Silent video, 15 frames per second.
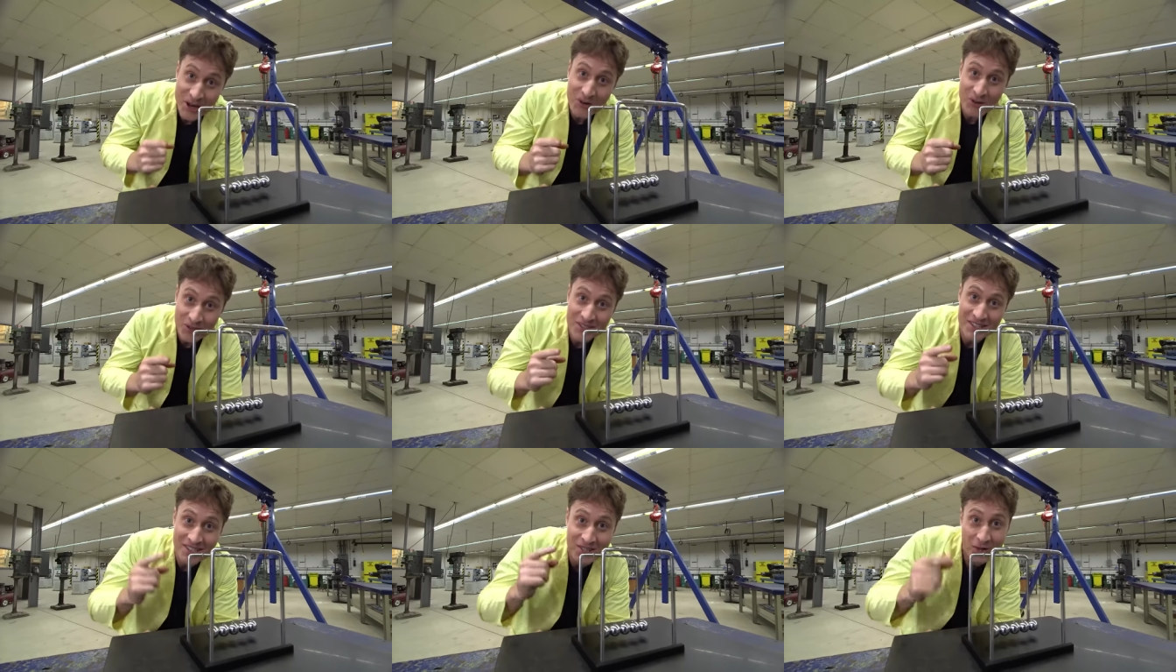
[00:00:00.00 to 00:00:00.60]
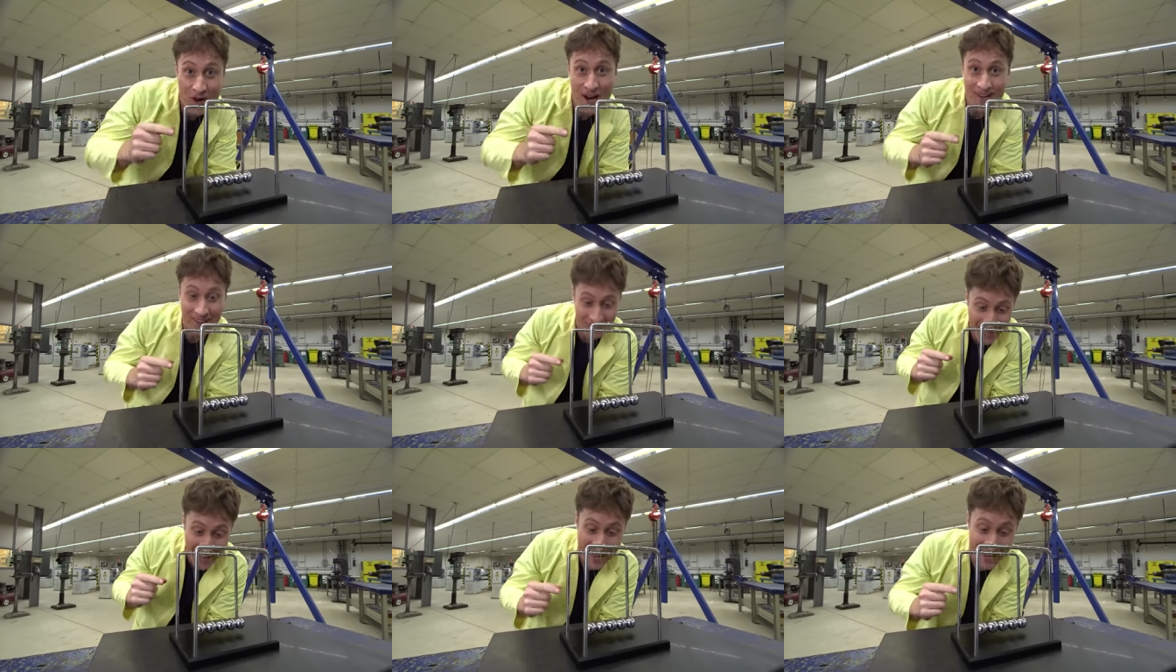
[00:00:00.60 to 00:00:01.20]
is Newton's
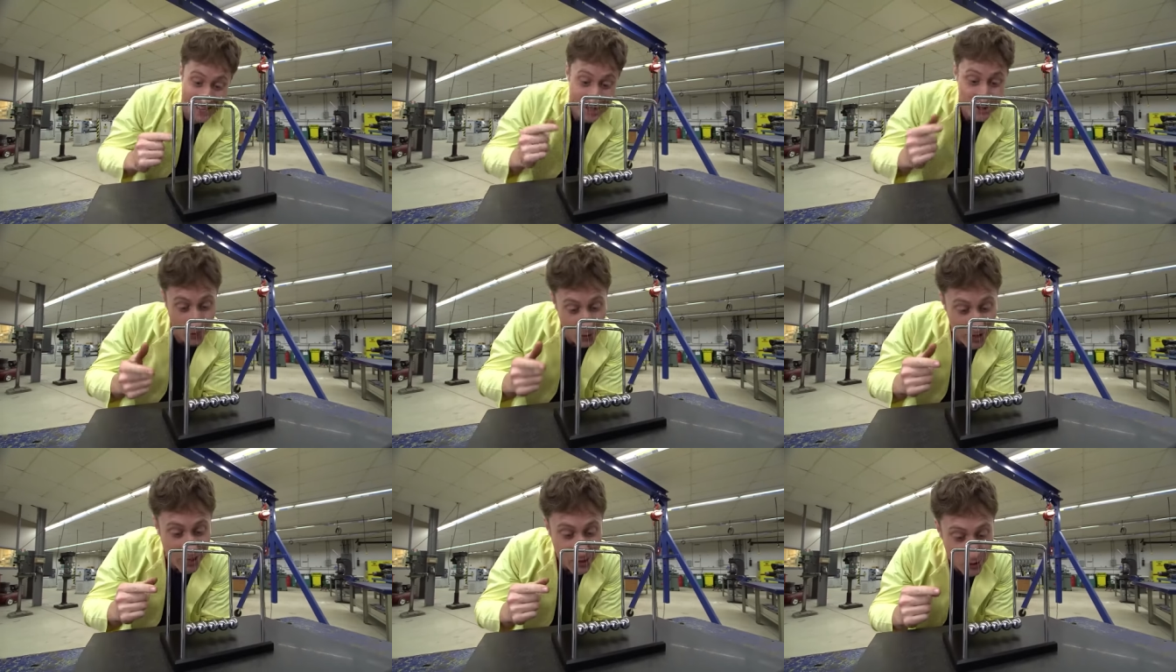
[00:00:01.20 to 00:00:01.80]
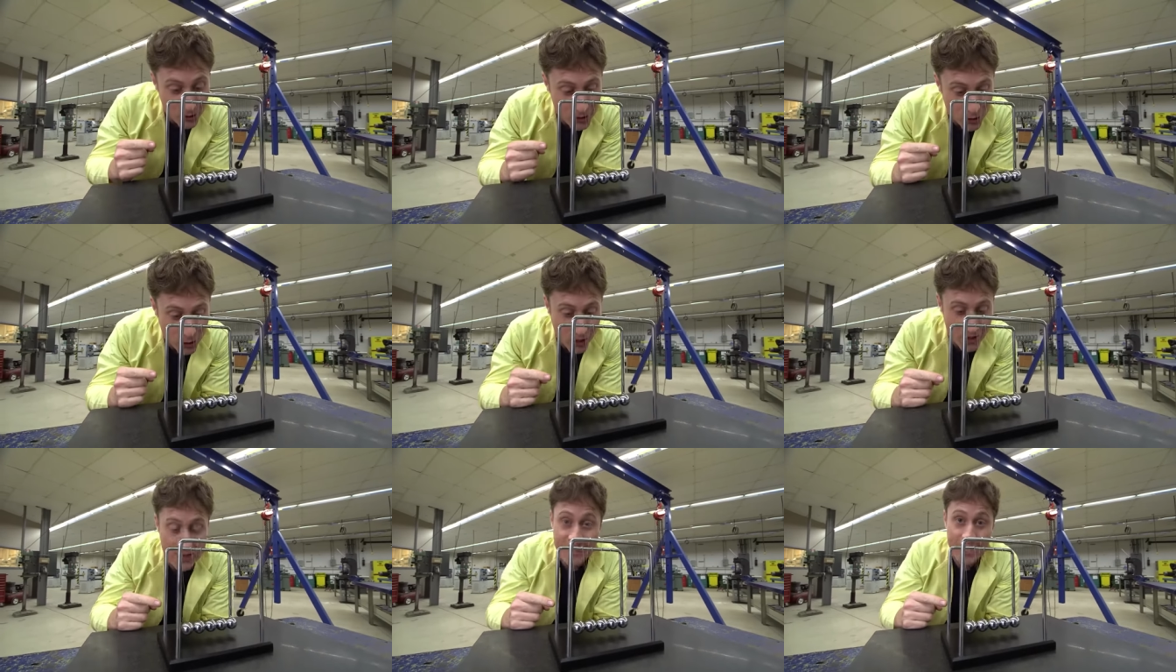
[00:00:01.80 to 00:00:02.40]
cradle, and it's a really cool
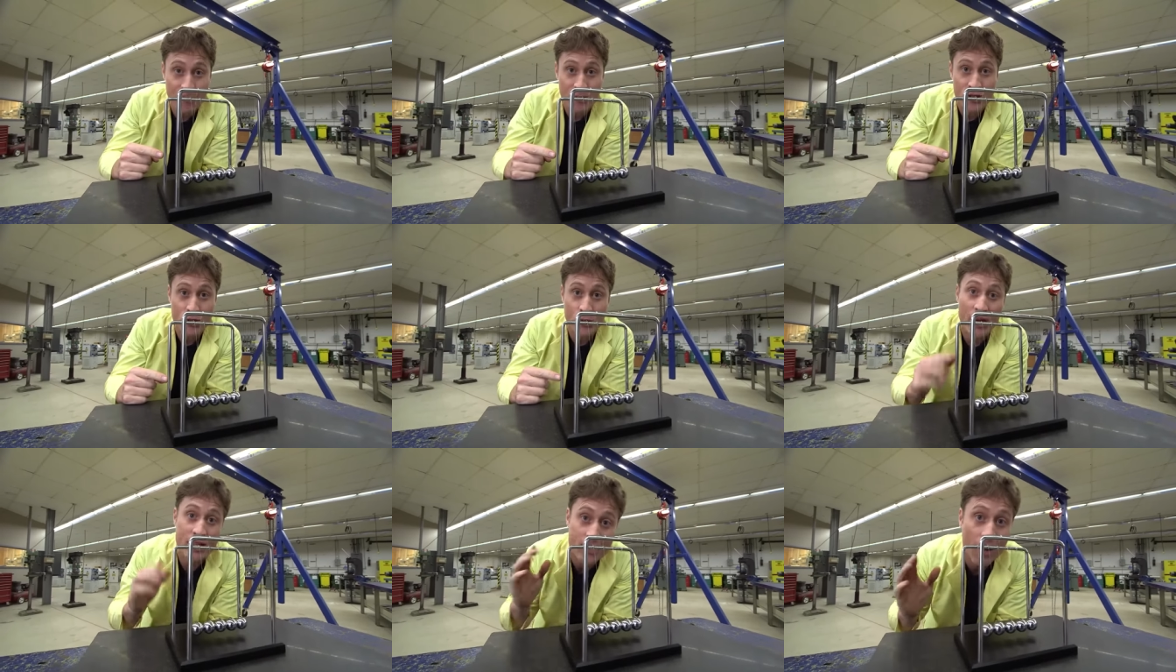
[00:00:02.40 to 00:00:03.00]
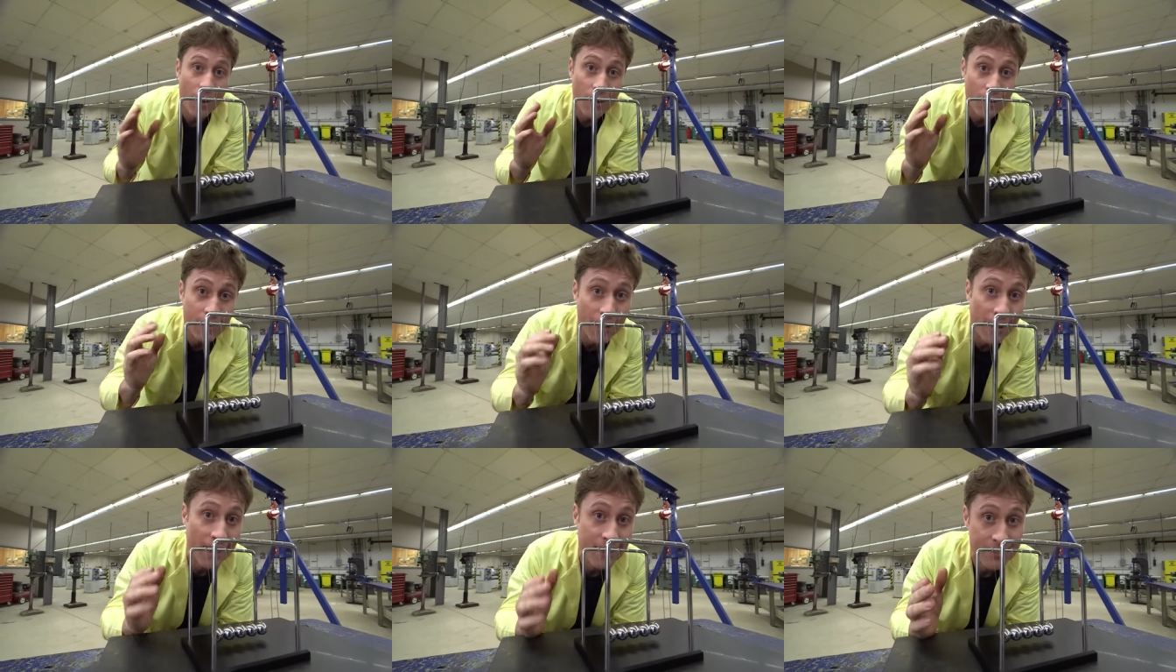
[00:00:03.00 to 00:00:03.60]
toy that demonstrates
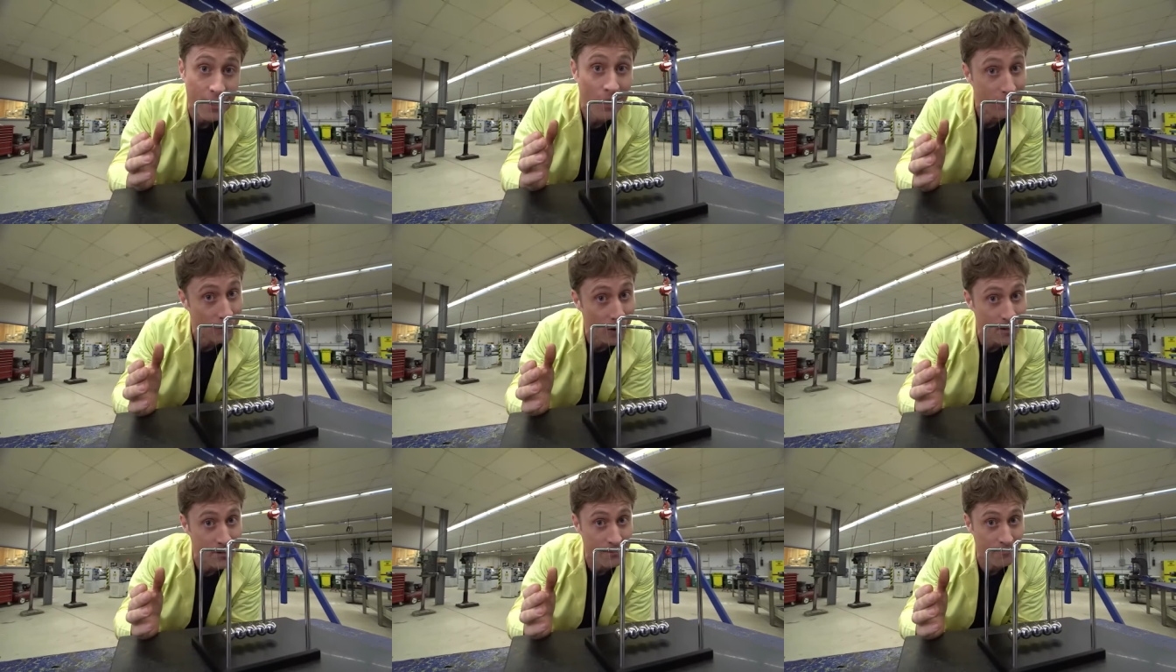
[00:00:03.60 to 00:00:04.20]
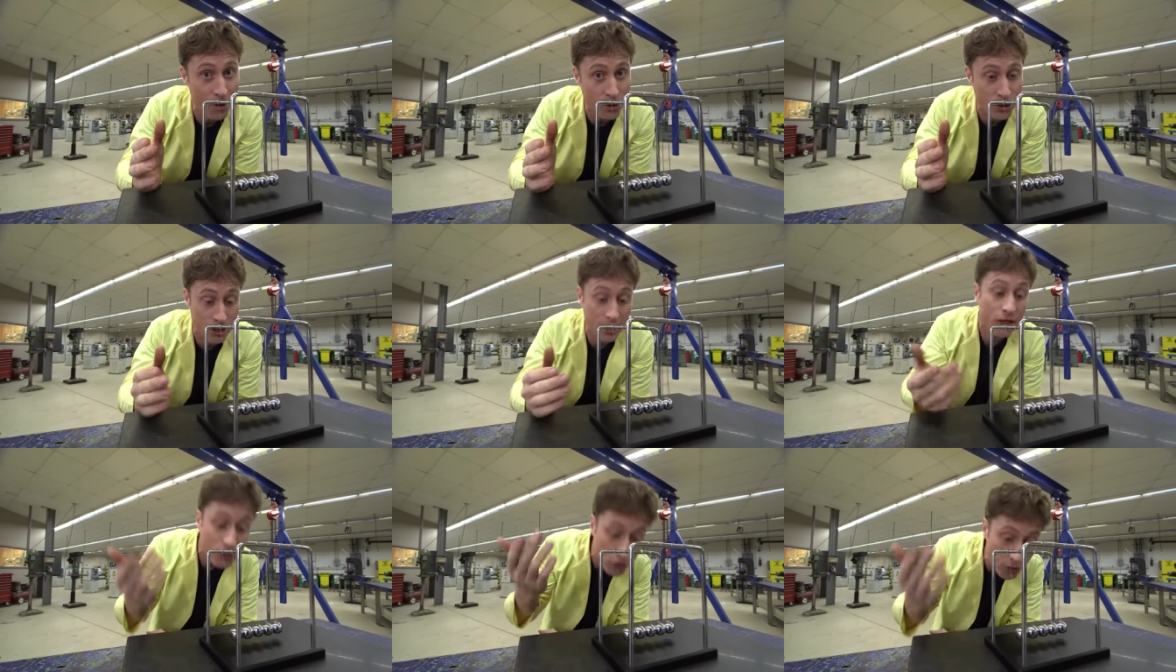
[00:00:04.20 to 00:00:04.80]
all kinds of laws of
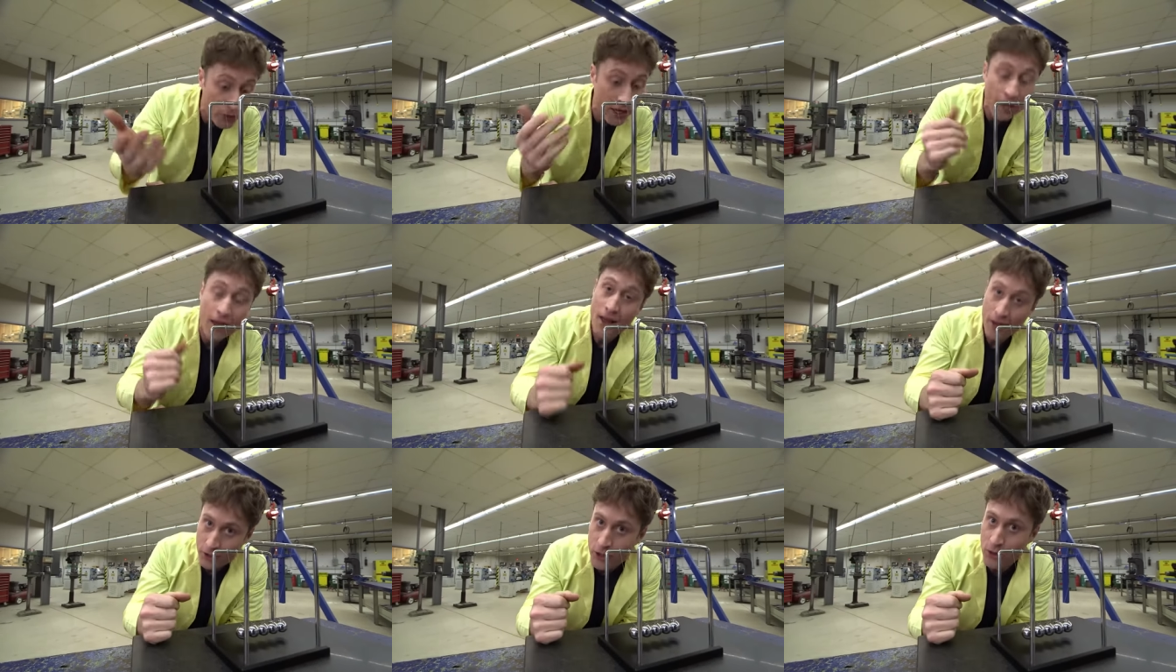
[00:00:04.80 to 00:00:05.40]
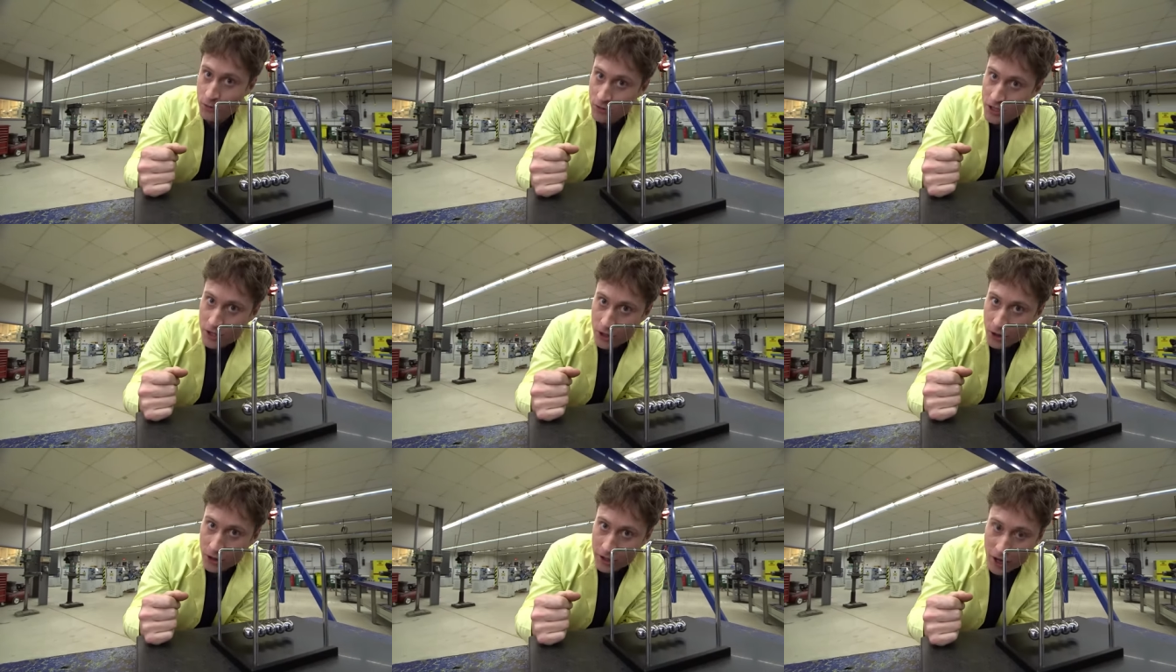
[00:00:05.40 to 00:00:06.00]
motion, including
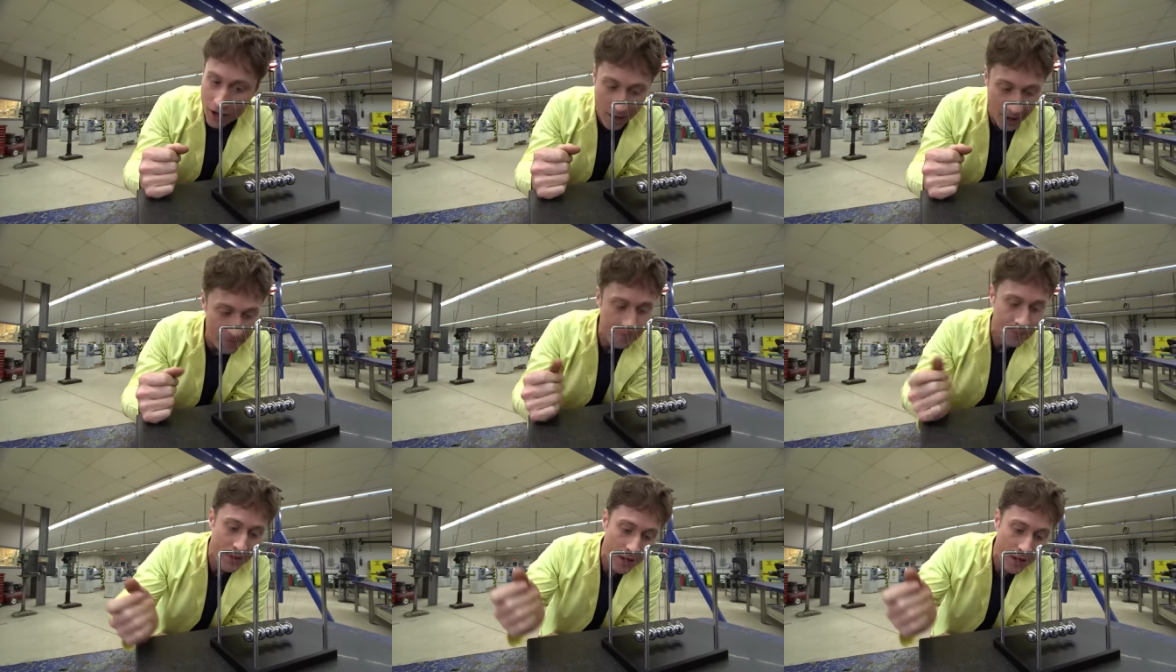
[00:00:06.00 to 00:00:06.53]
Newton's third law.